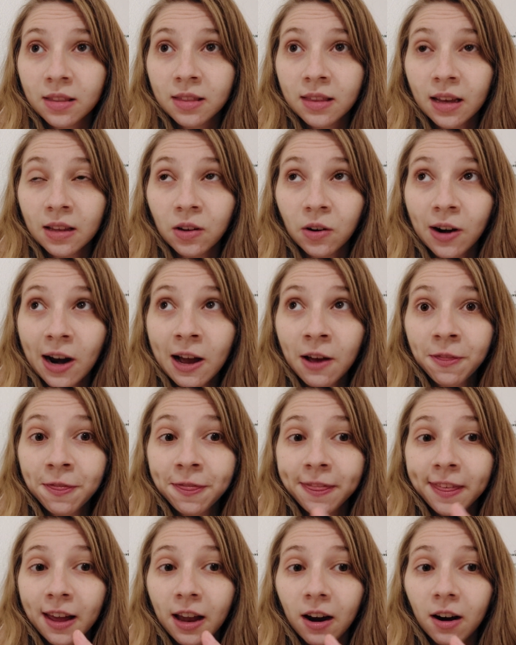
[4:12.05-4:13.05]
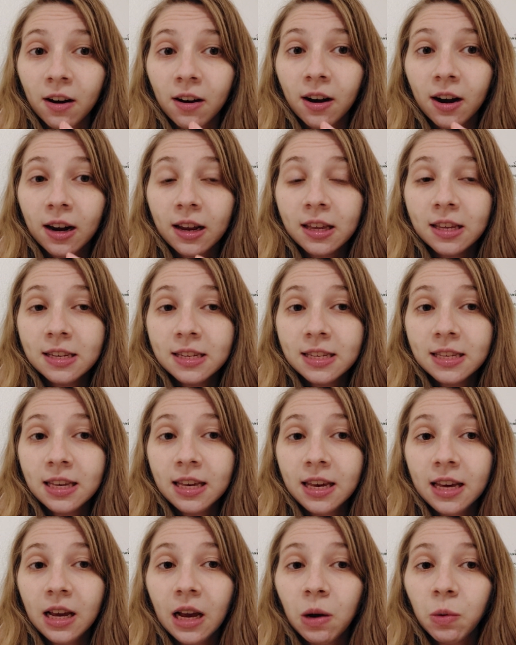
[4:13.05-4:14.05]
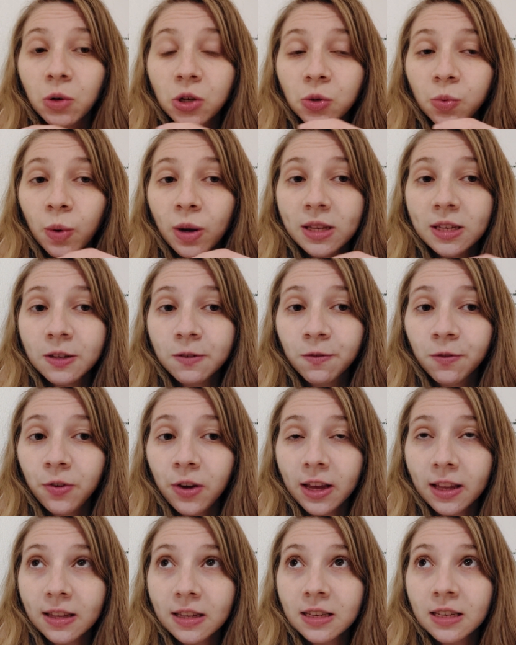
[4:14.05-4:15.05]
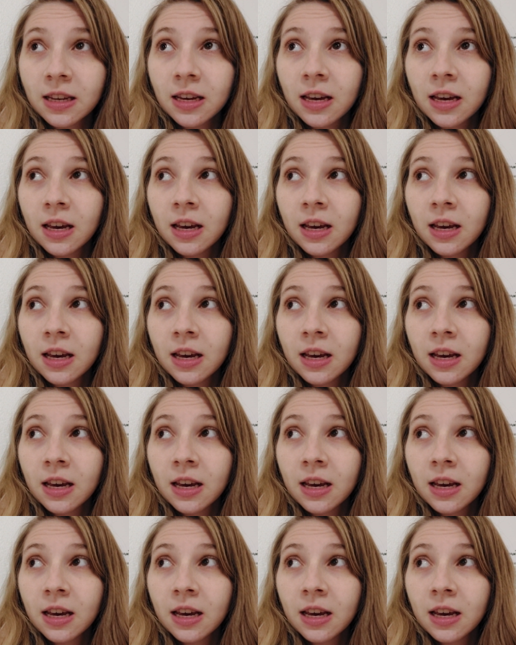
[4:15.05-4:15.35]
that are out there and seeing which ones fit.